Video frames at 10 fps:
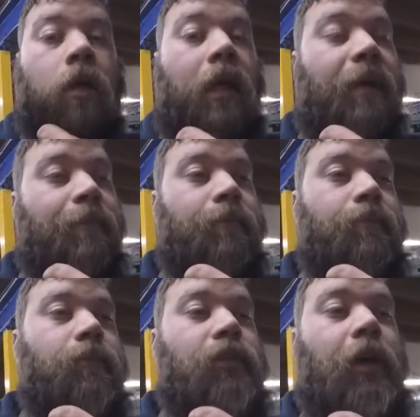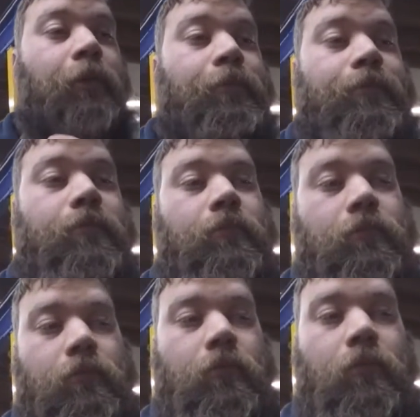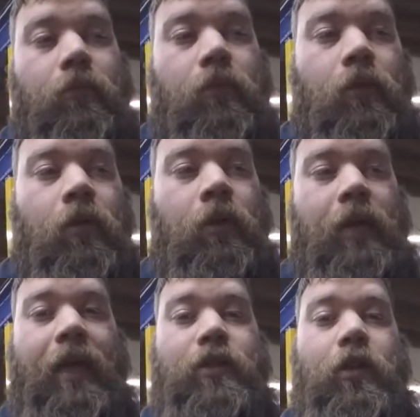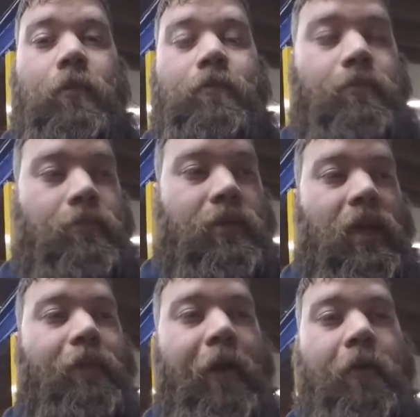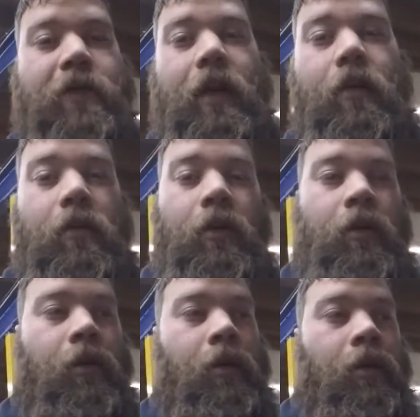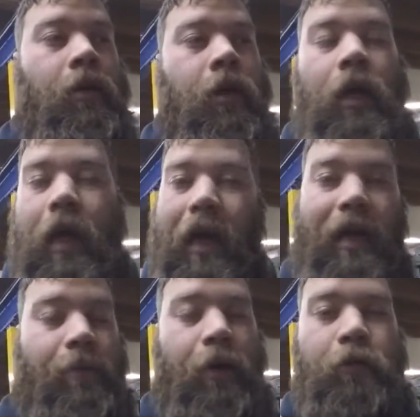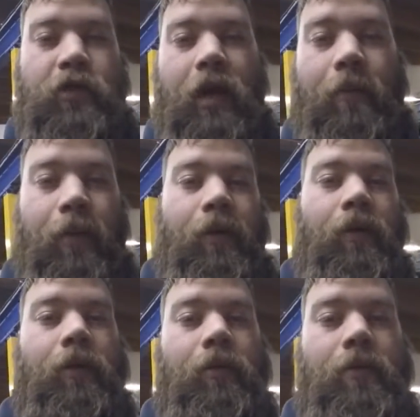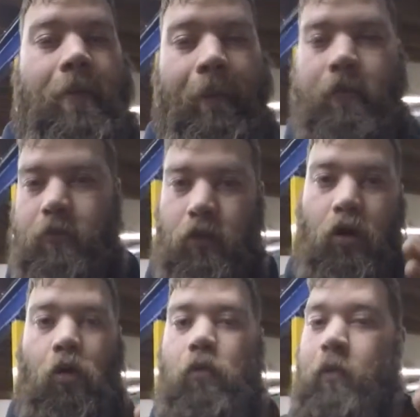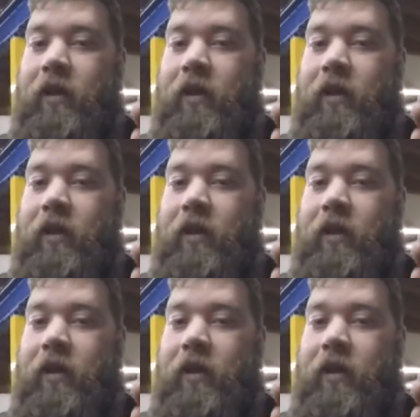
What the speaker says: Yeah, so next stop, take the valves out, clean the ports up, not